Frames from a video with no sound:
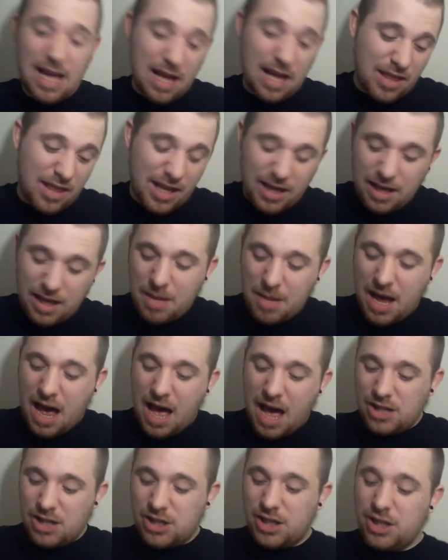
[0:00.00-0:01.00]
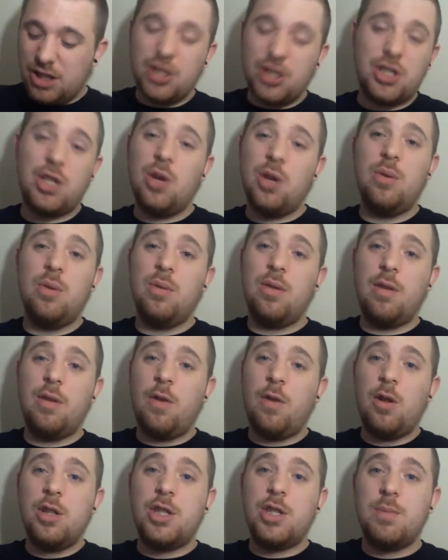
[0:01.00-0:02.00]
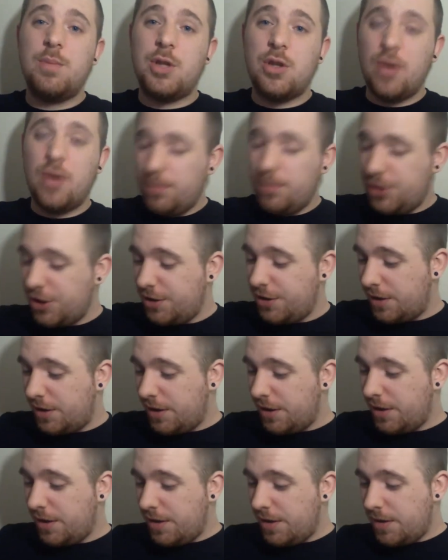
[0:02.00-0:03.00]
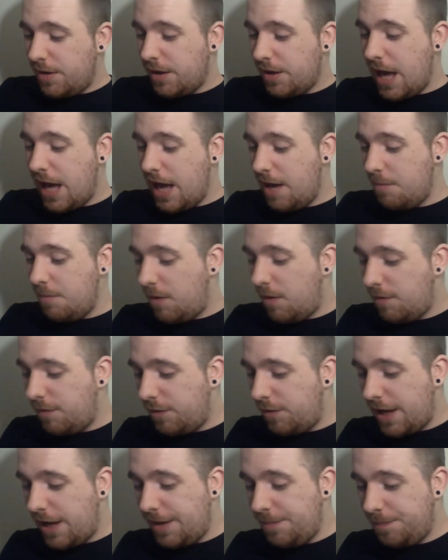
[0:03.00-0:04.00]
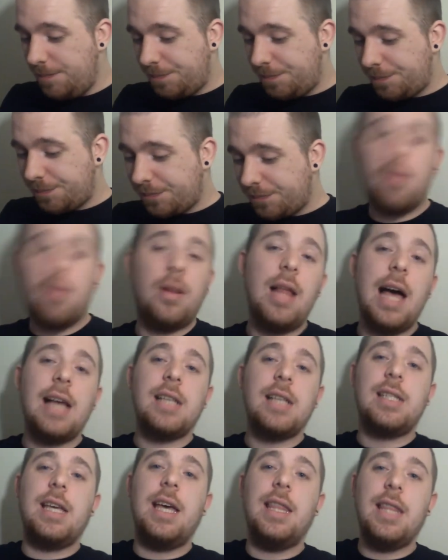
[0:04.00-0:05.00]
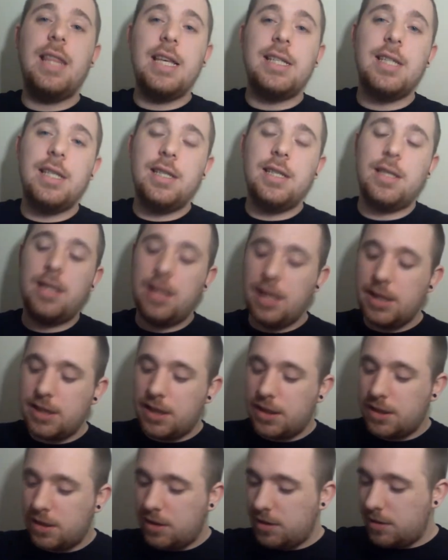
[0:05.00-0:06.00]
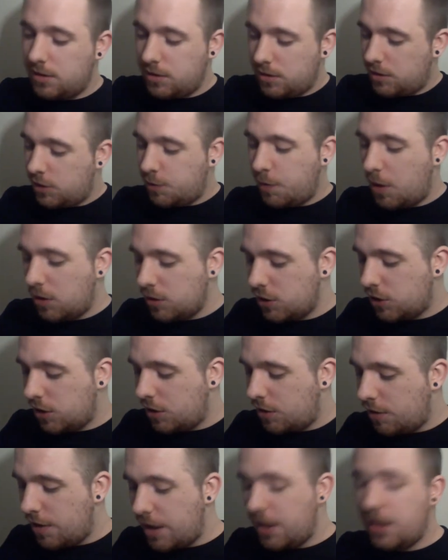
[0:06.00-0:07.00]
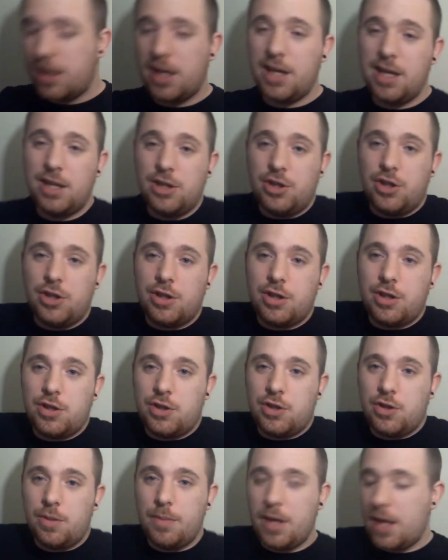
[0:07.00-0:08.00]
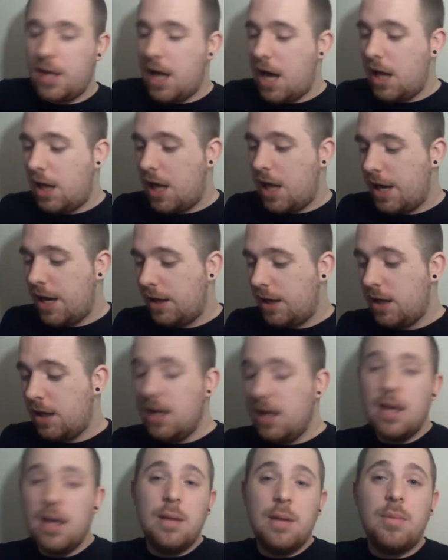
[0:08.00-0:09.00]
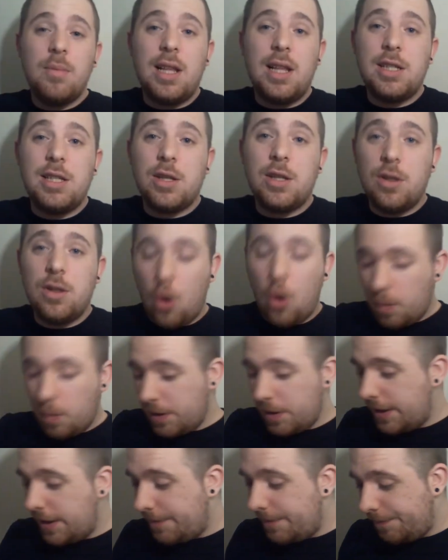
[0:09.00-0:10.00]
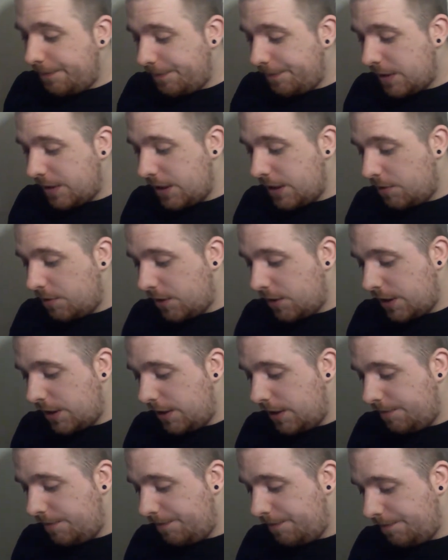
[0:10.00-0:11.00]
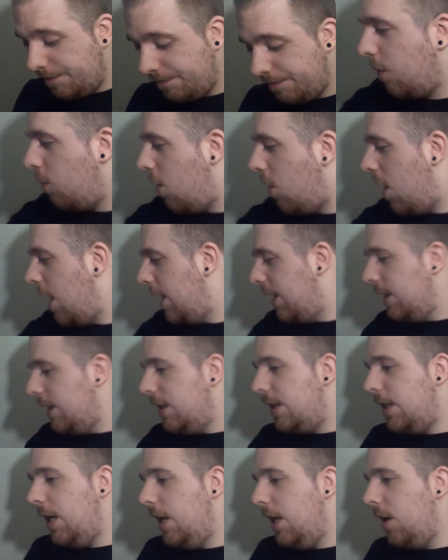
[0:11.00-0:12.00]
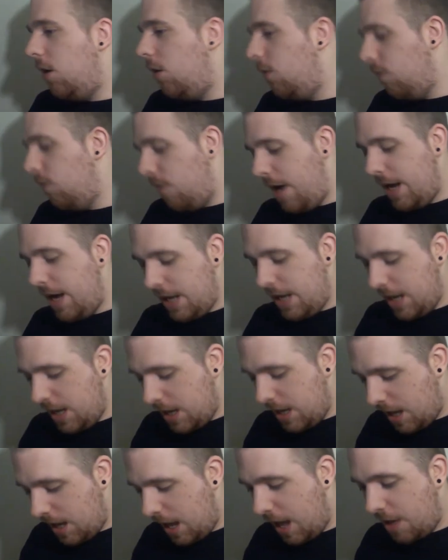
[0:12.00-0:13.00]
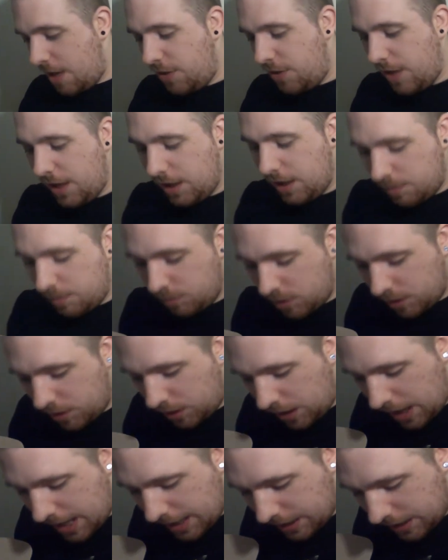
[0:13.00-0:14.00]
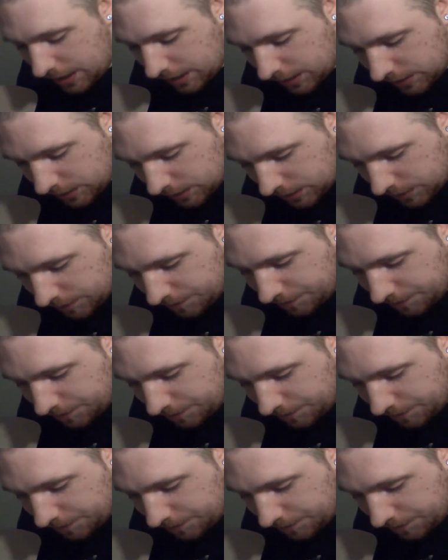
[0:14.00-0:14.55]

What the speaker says: I think I might actually just do the full subscription. Get it monthly. But like I said, this isn't sponsored or anything. It's just something that I like. But let's open it, see what's in. From what I can see already, I think I'm going to like this.